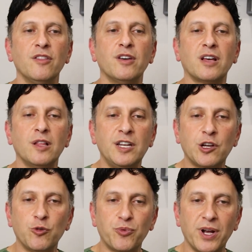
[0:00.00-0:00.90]
The
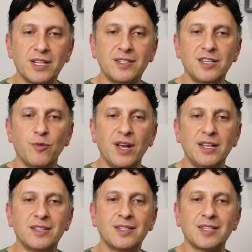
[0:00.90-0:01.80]
clinical pregnancy
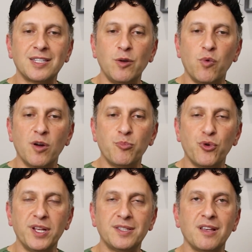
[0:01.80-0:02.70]
rate,
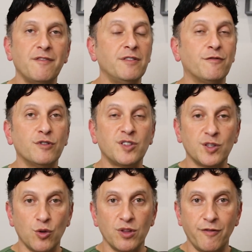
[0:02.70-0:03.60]
61.7
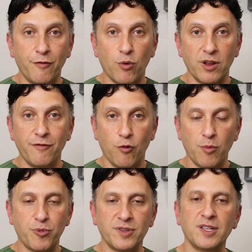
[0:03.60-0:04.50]
versus only
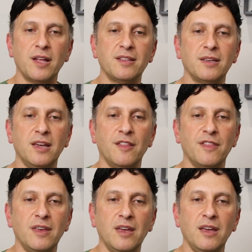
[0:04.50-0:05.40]
44%
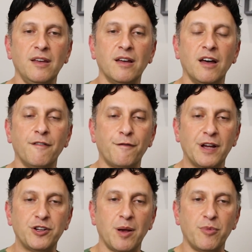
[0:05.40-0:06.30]
in the uh,
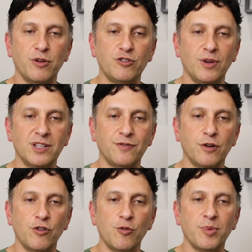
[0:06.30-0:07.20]
fresh embryo
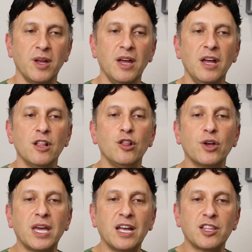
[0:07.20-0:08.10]
transfer group.
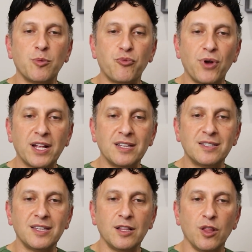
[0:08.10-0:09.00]
Looking at the
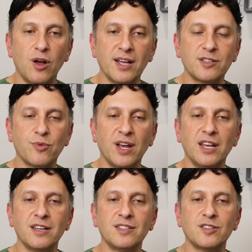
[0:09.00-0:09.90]
pregnancy loss
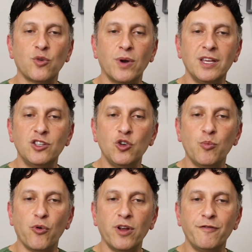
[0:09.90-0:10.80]
rate, it's
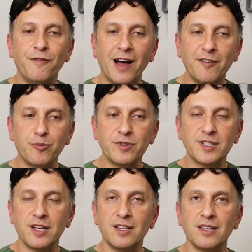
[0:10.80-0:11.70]

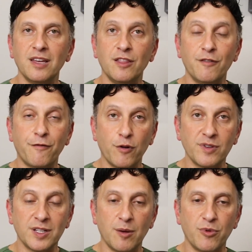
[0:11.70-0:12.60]
22.5% in the
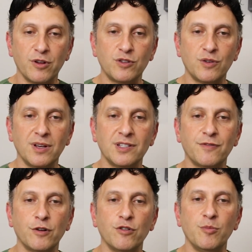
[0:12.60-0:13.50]
frozen embryo
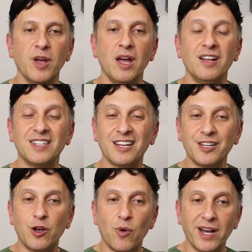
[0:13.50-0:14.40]
transfer group. It's
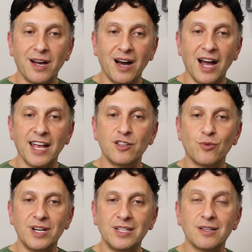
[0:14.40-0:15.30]
actually quite high,
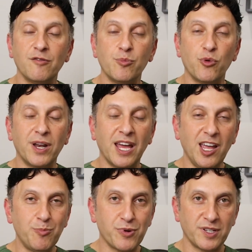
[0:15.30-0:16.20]

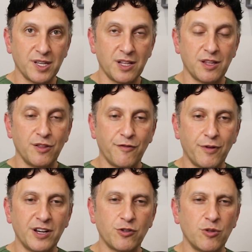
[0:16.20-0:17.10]
27.8% in the
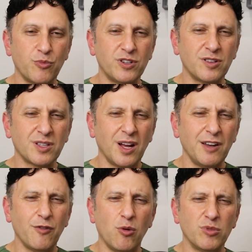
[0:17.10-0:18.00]
fresh group, which is kind
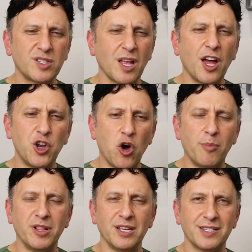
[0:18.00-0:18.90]
of almost
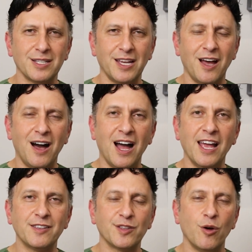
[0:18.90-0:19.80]
anomalously
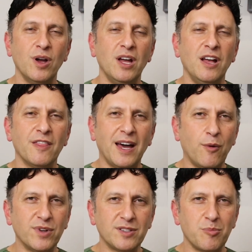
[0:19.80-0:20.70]
high. So
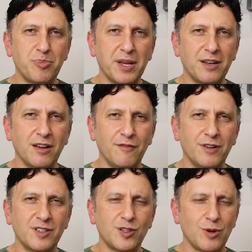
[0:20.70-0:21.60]
that one's a bit of
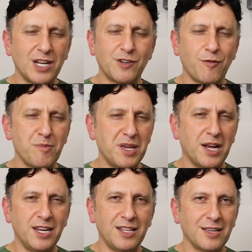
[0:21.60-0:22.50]
a stretch for me.
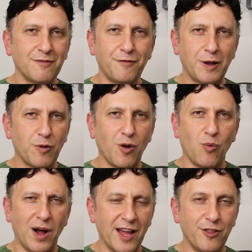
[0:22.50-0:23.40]
I need to figure out
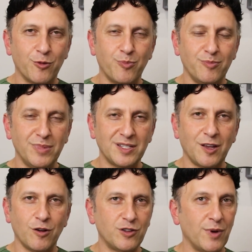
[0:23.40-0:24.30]
why they're
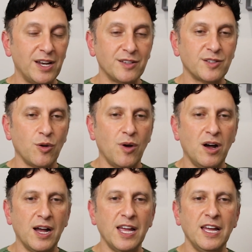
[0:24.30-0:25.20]
miscarrying miscarriage rate is so
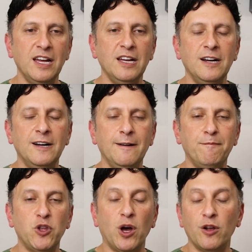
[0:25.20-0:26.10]
high.
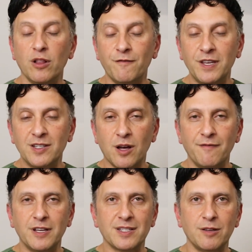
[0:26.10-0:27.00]
Um, not all of these
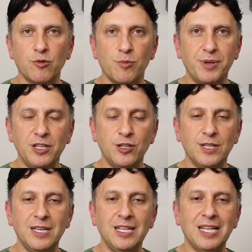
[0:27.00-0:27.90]
obviously were
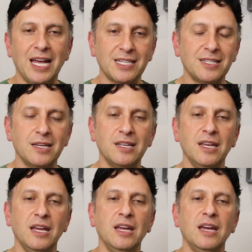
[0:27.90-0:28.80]
PGT
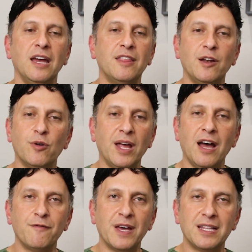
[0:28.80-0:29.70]
tested and they don't
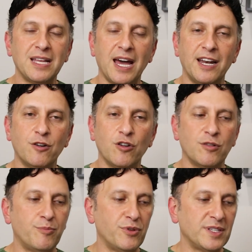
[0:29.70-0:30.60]
have that data
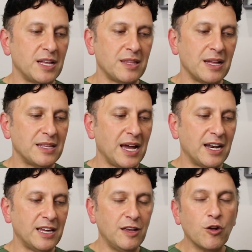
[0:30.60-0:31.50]
or present that
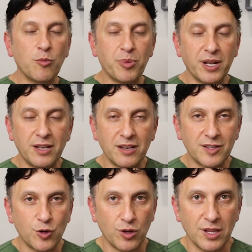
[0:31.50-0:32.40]
data here, but
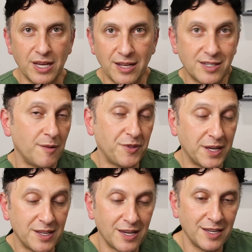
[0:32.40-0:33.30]
certainly it's
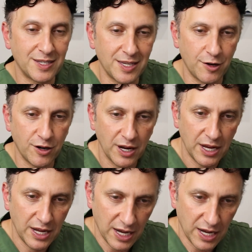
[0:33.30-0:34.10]
something to consider.